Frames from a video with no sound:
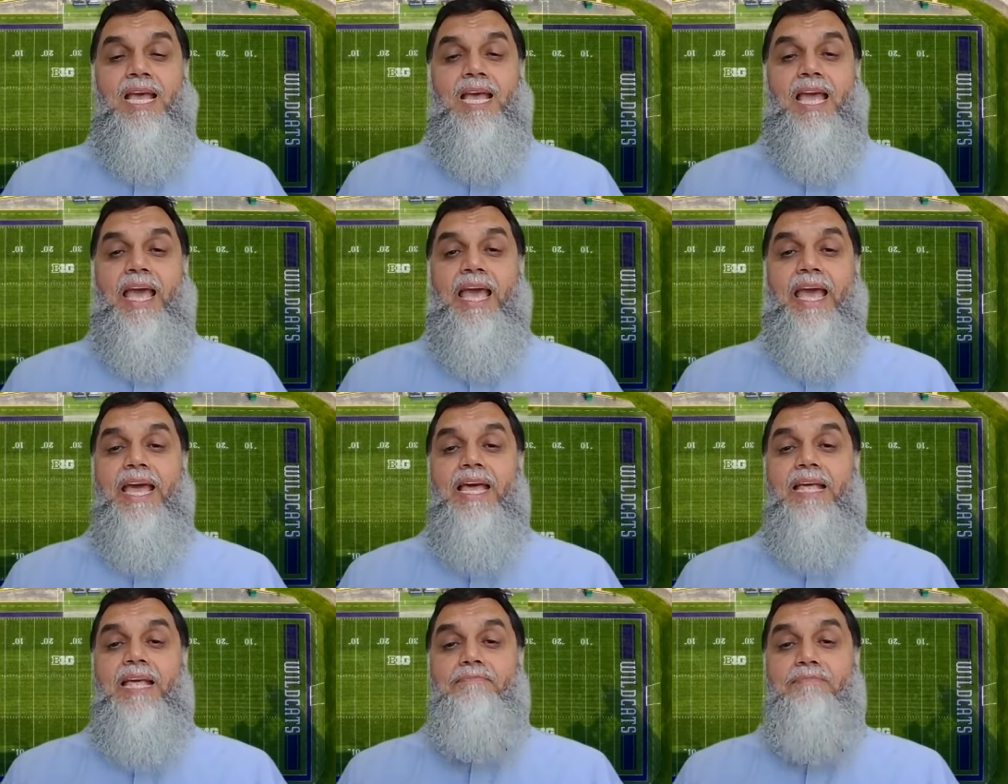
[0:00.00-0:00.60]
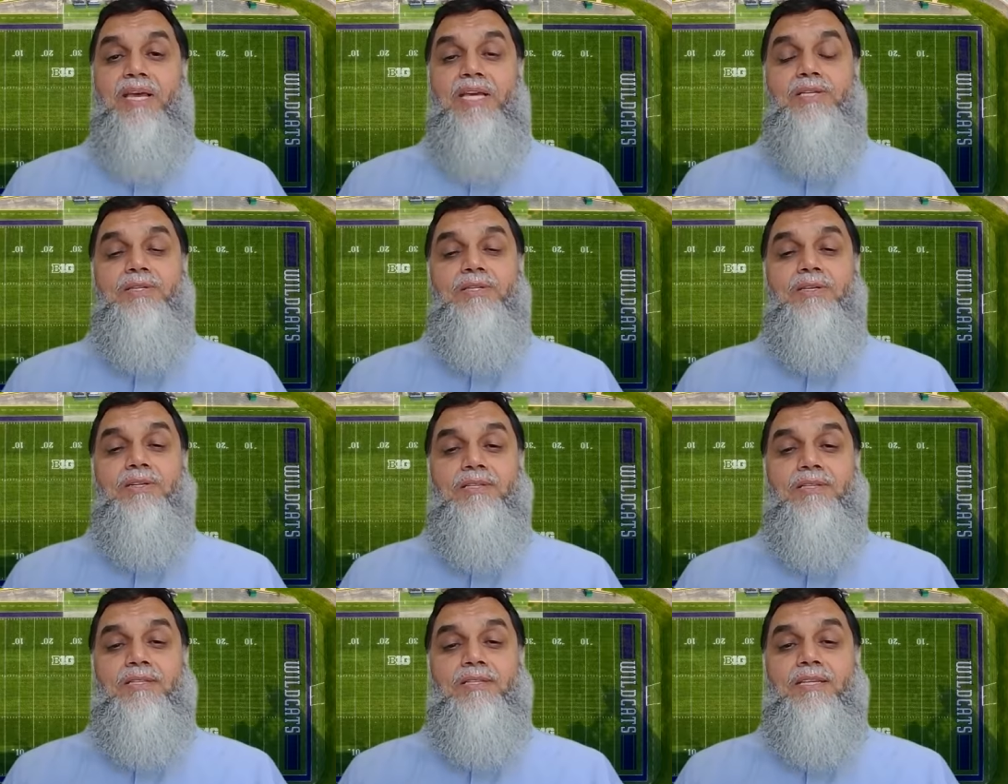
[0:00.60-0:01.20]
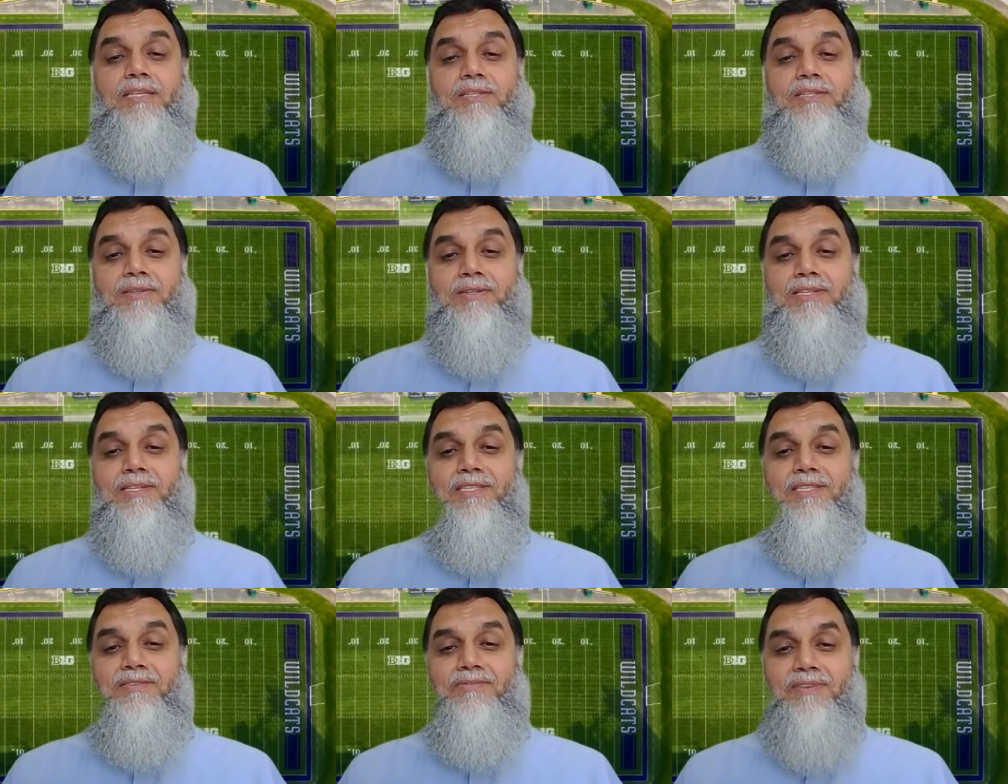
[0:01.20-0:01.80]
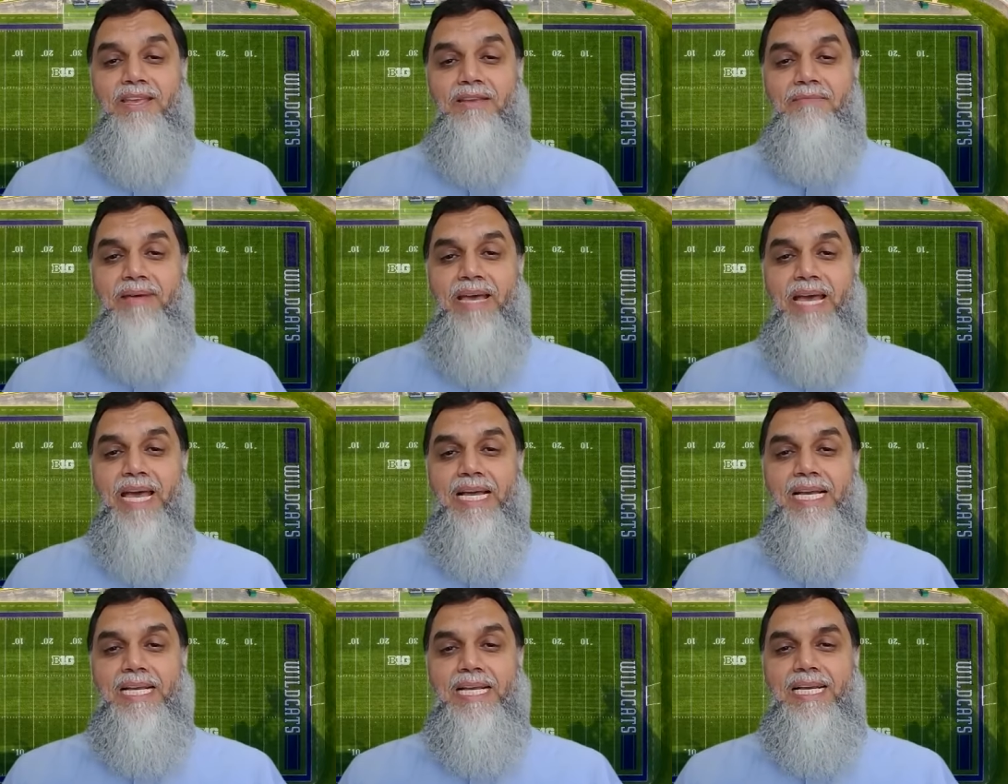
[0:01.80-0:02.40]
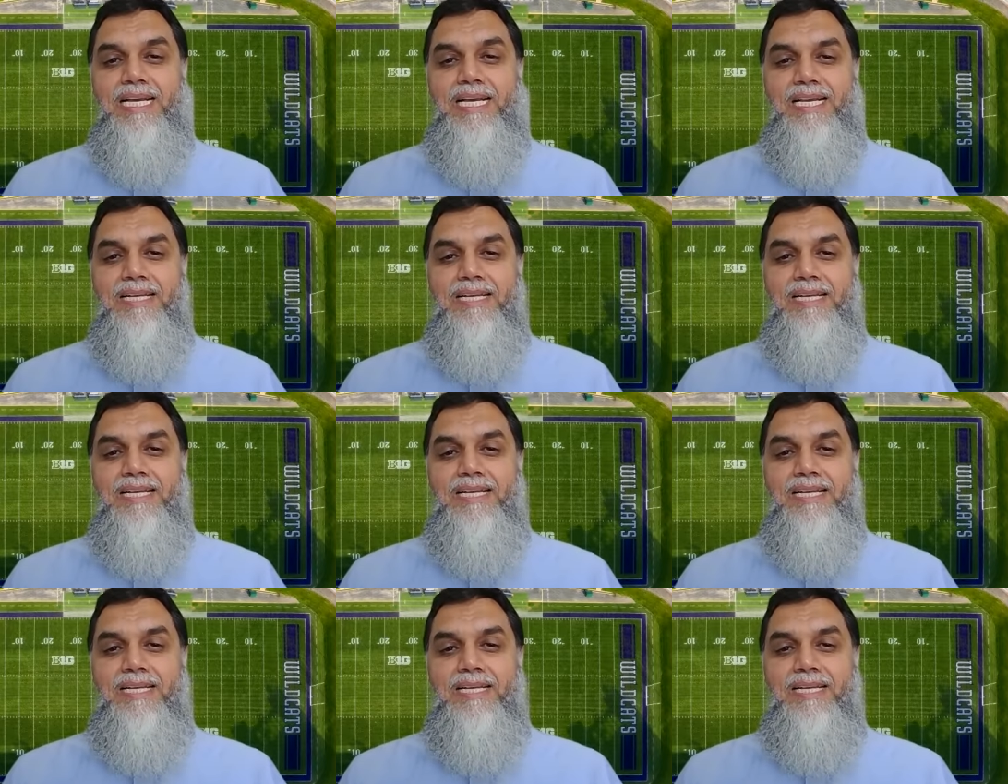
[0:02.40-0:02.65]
And based on the students' feedback,